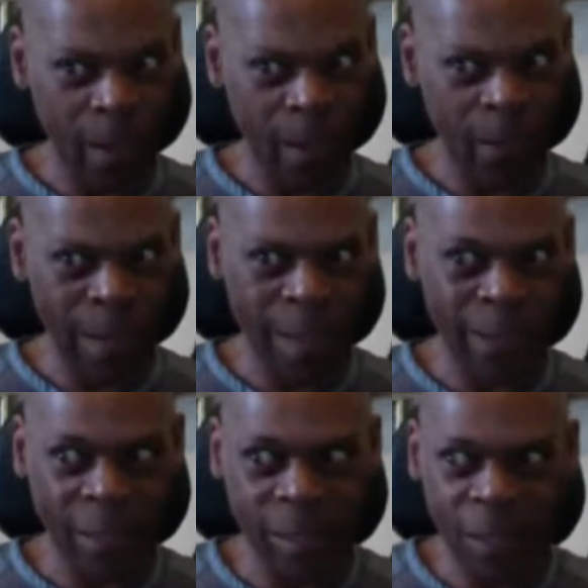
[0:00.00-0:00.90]
And
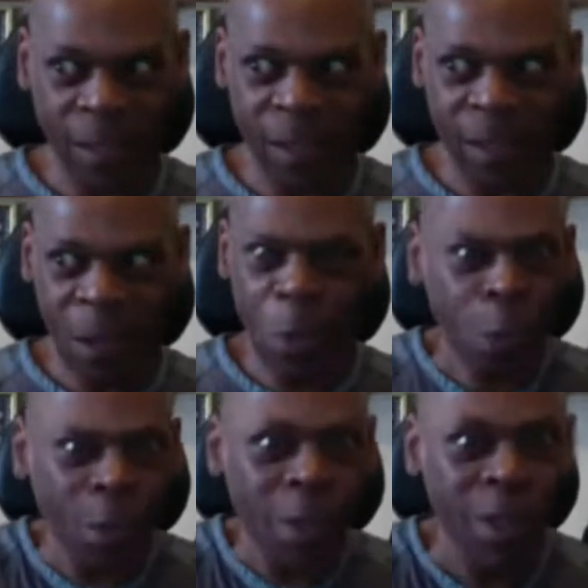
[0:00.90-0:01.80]
oh,
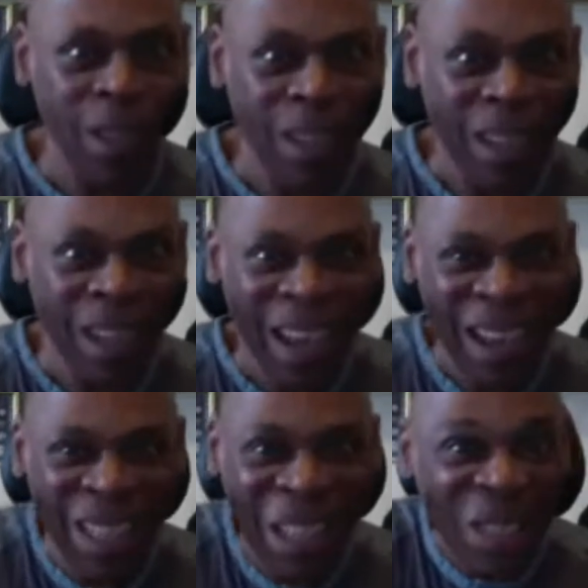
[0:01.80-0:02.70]
look.
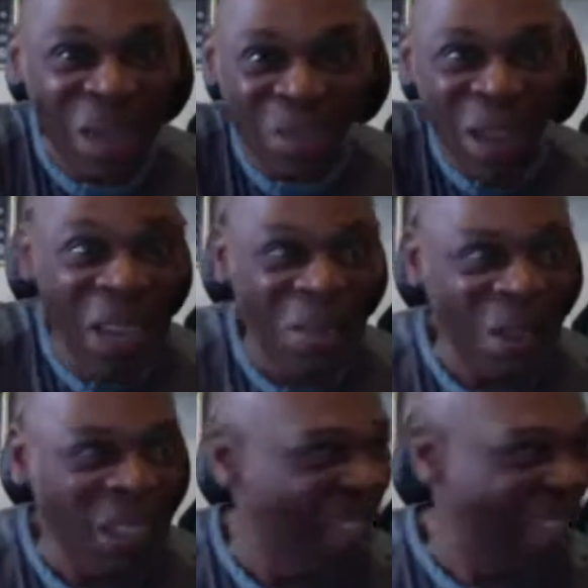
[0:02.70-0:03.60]
And there's the black
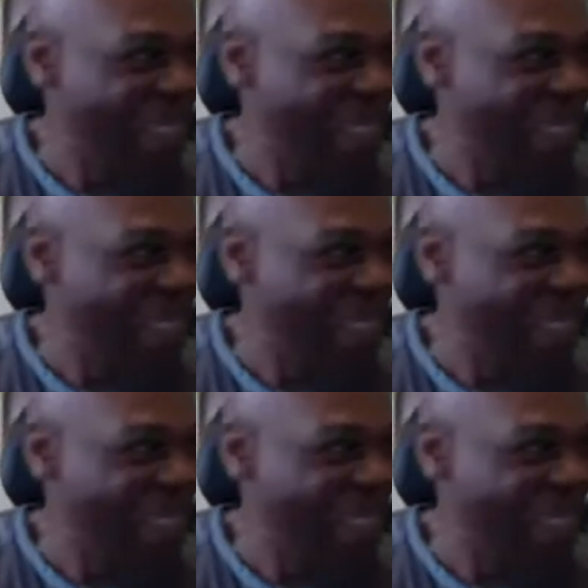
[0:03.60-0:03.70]
one.